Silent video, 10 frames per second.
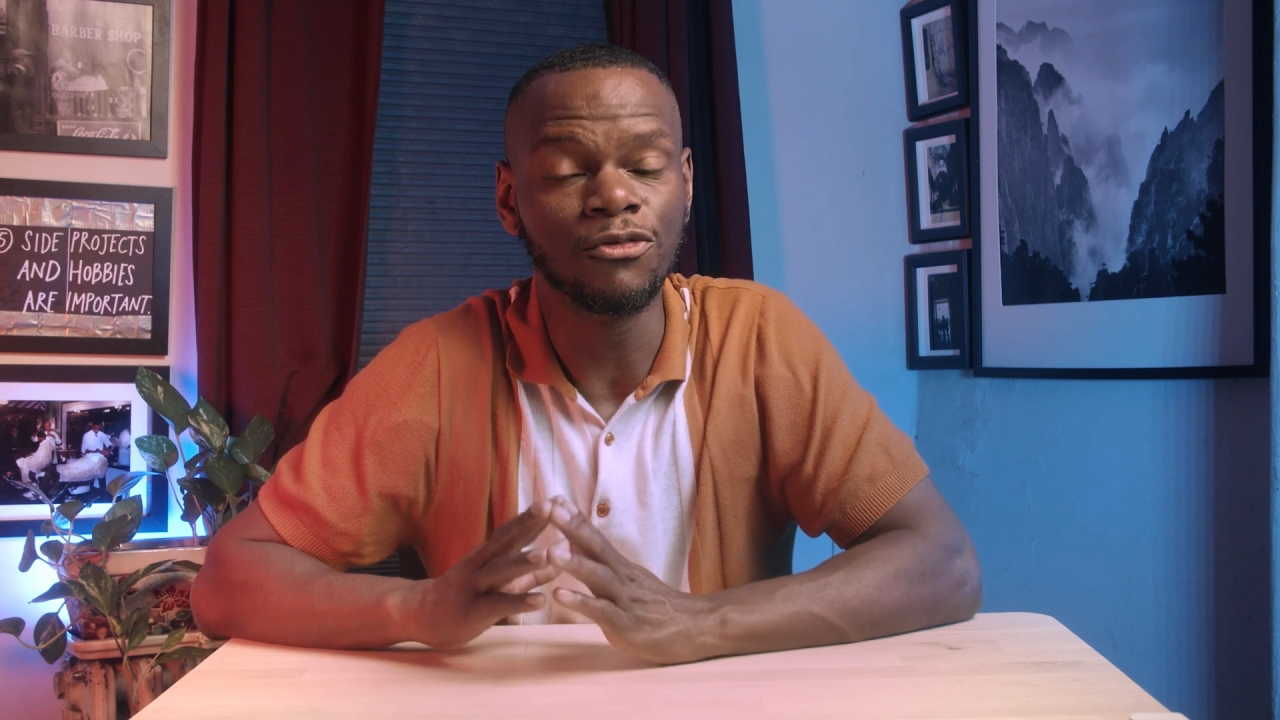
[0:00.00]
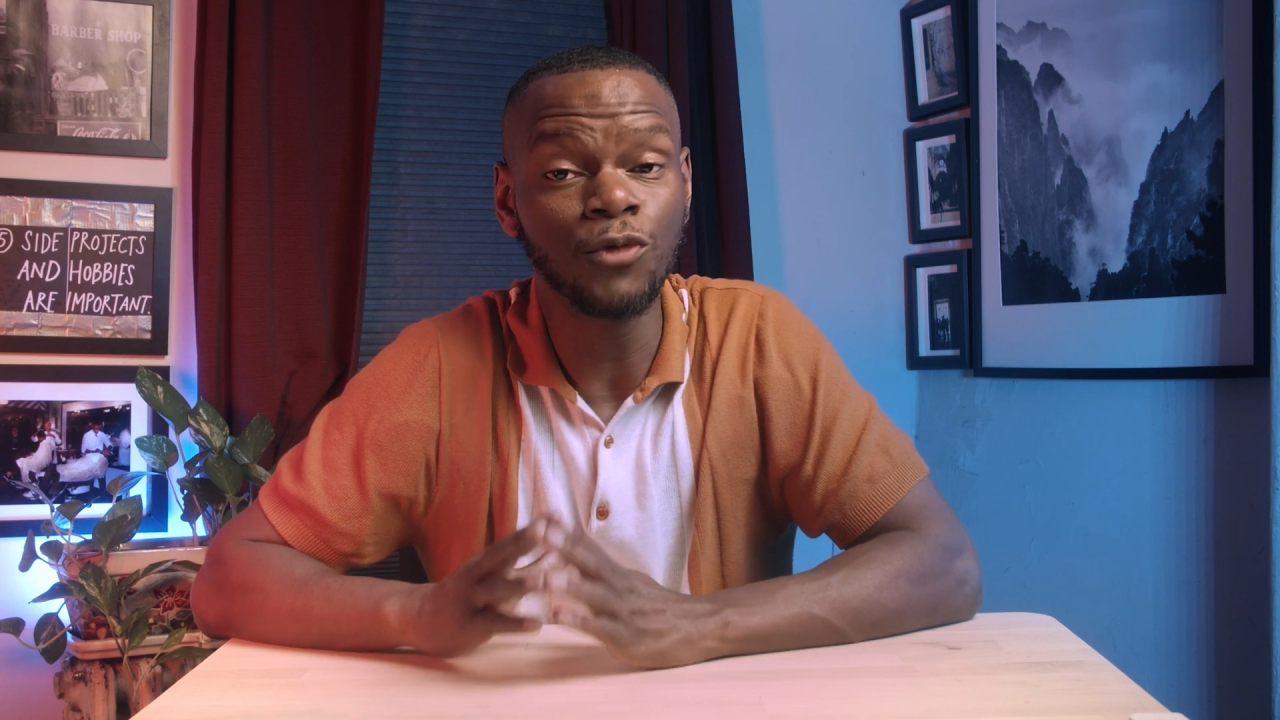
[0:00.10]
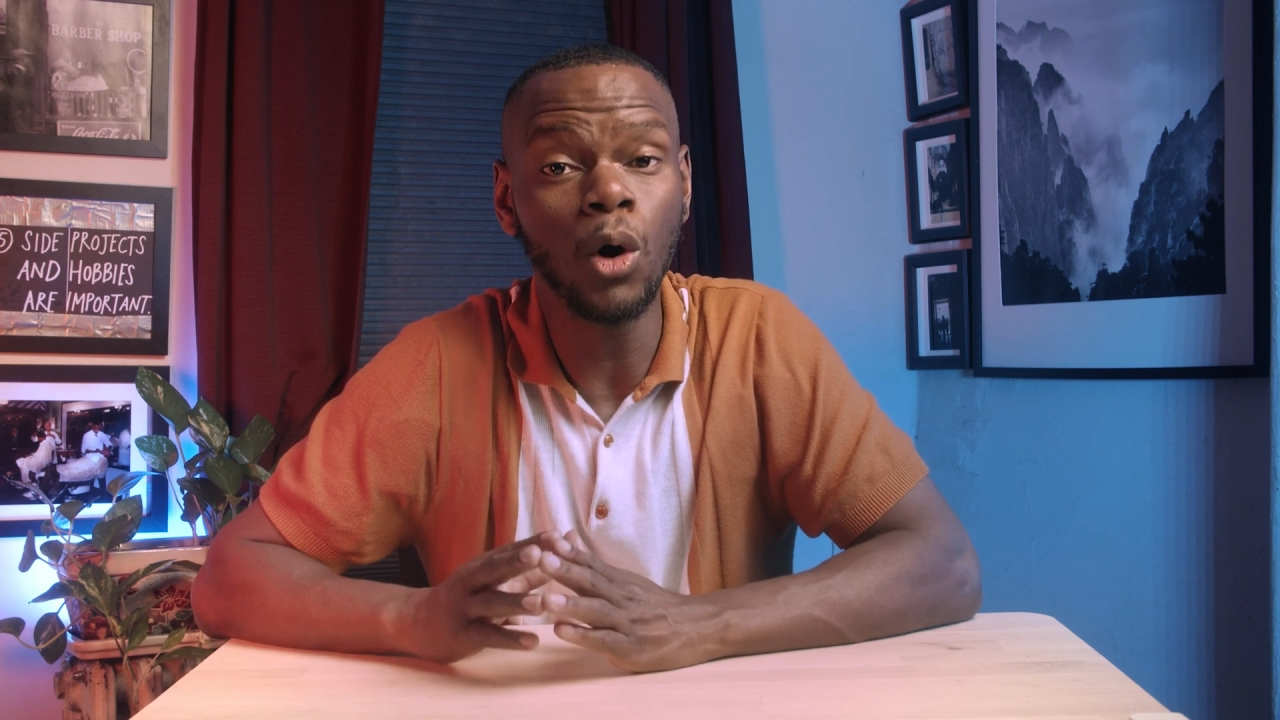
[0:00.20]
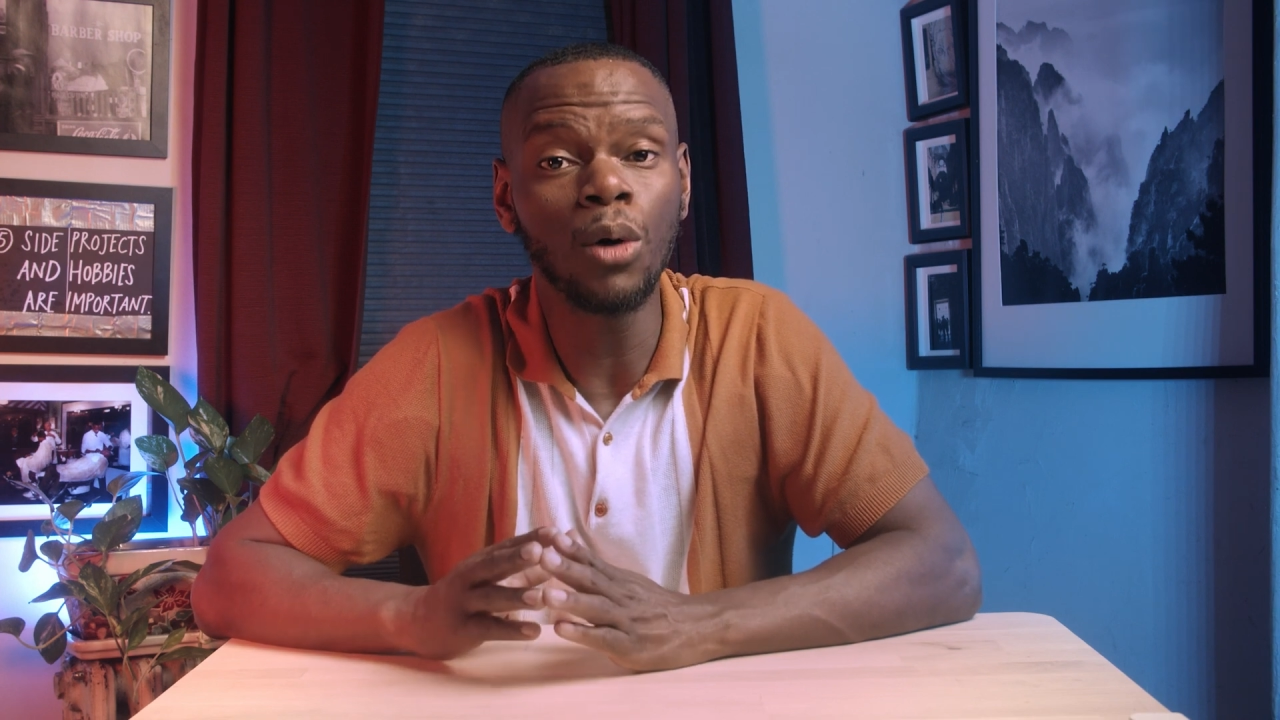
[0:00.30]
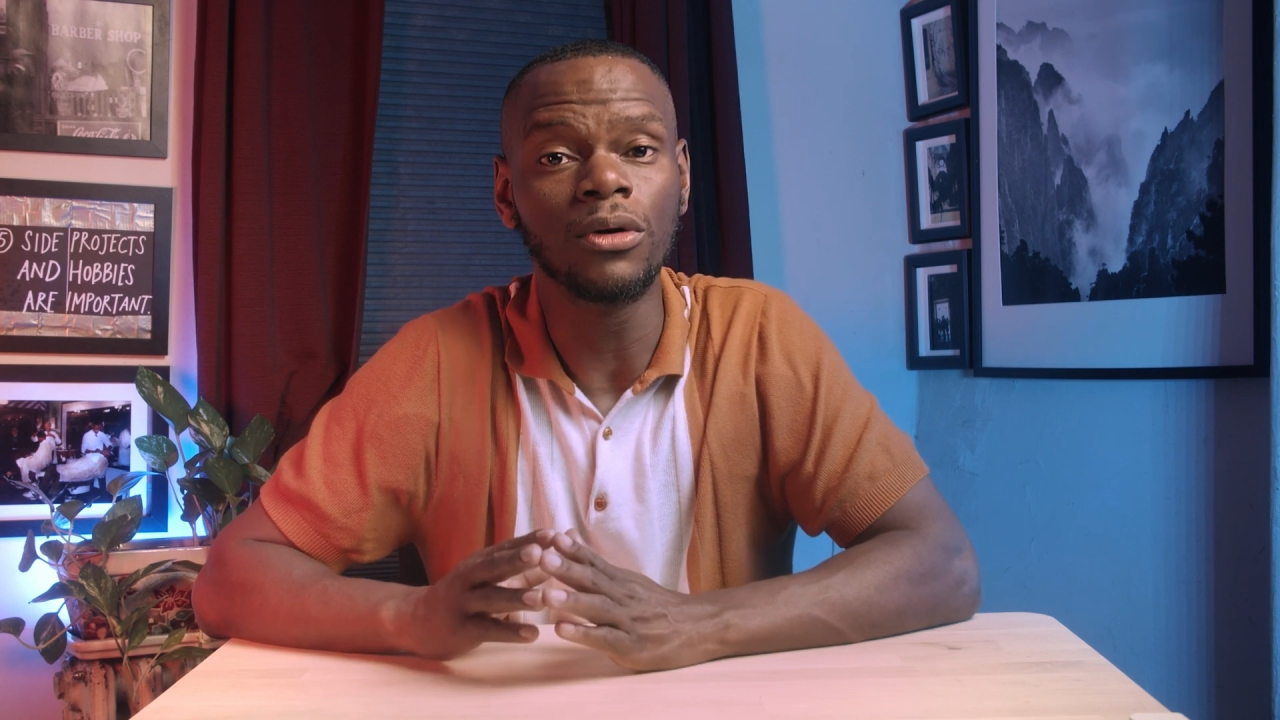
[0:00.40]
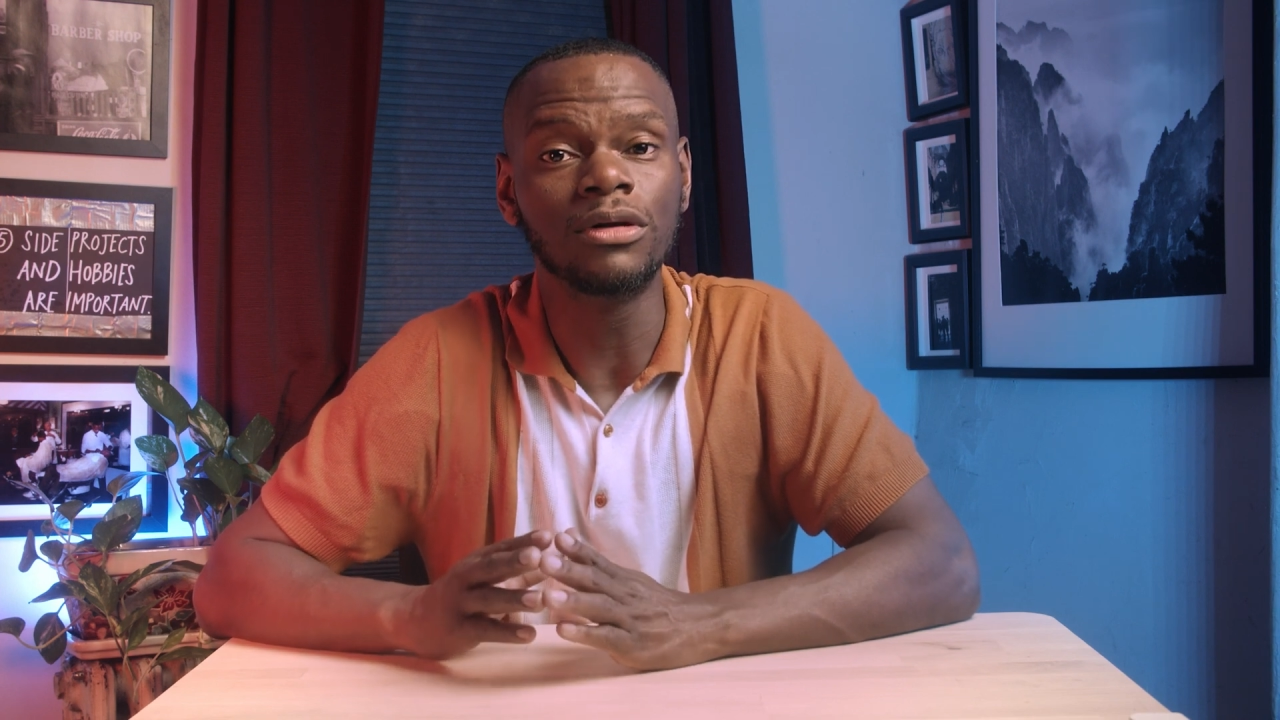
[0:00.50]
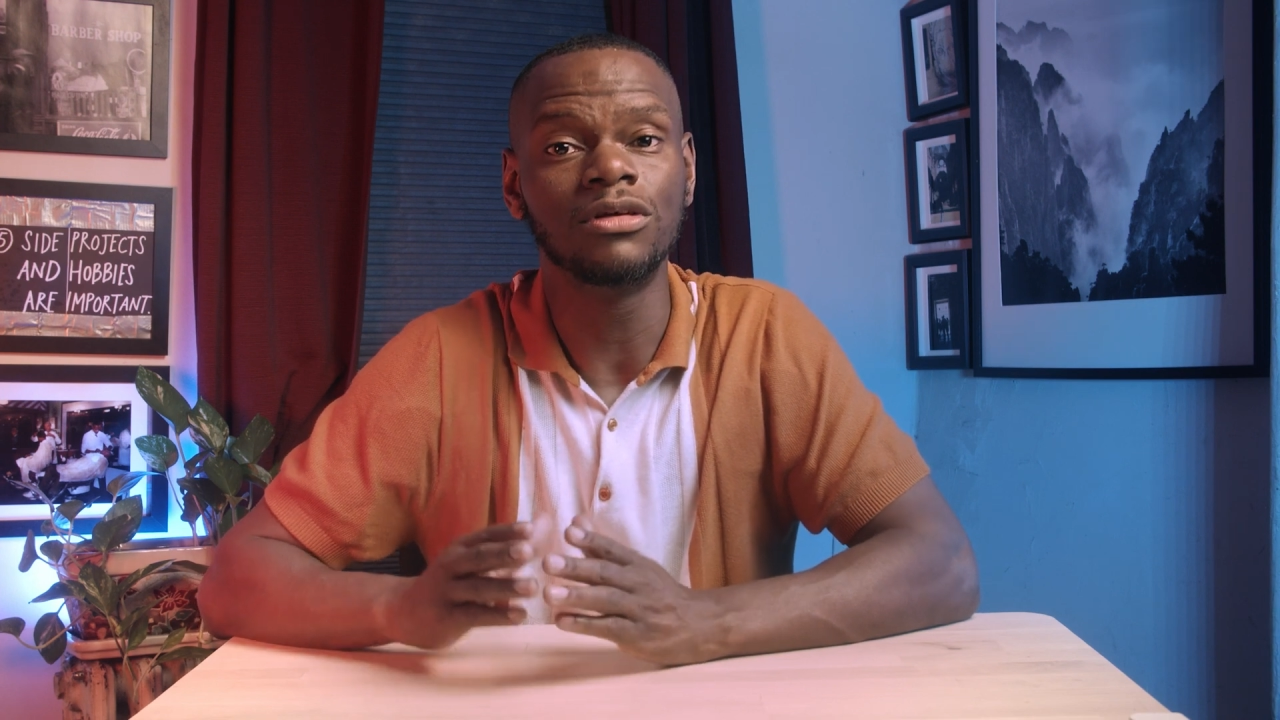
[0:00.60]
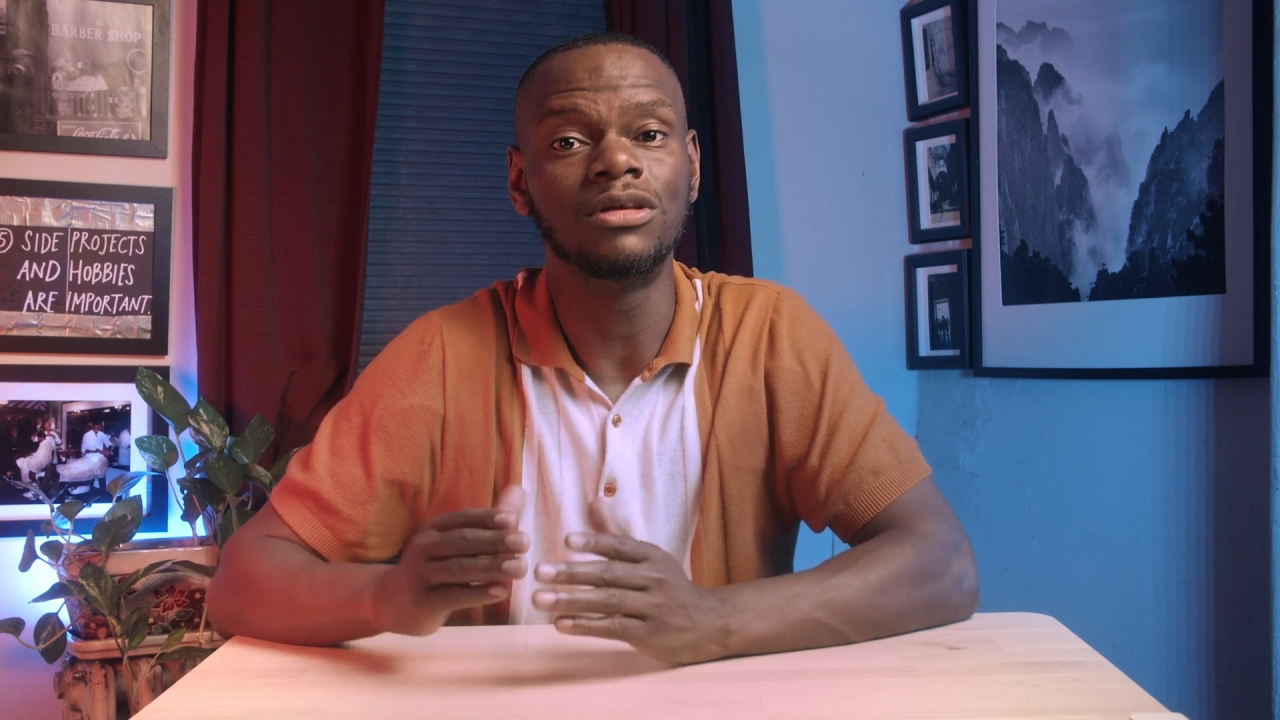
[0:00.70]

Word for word: forward